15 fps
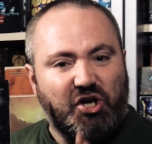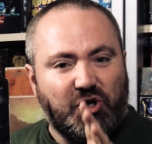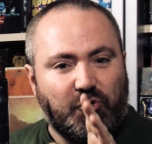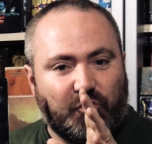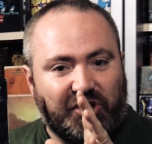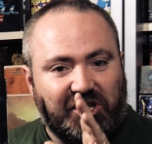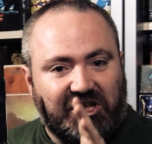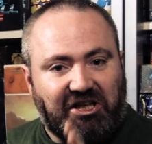
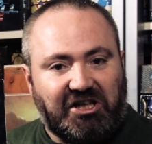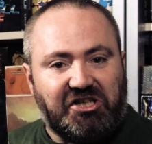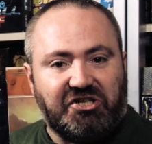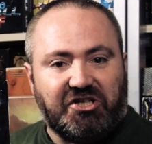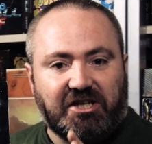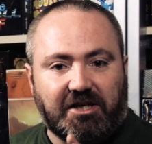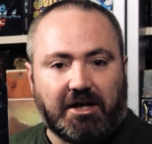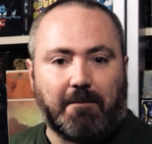you can
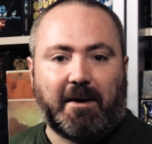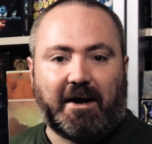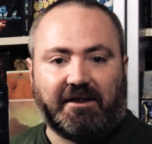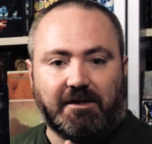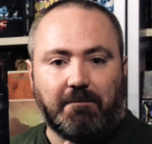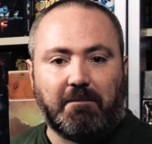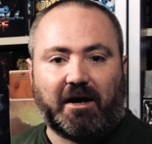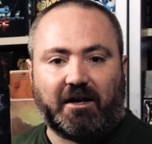easily
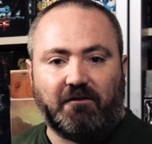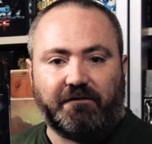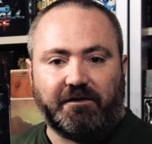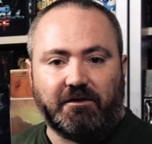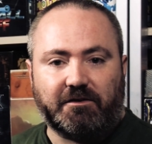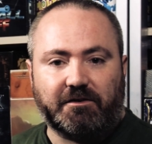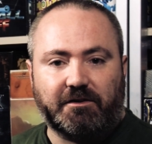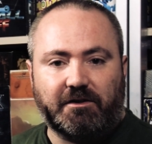command the
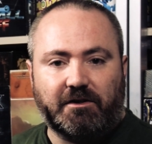battlefield.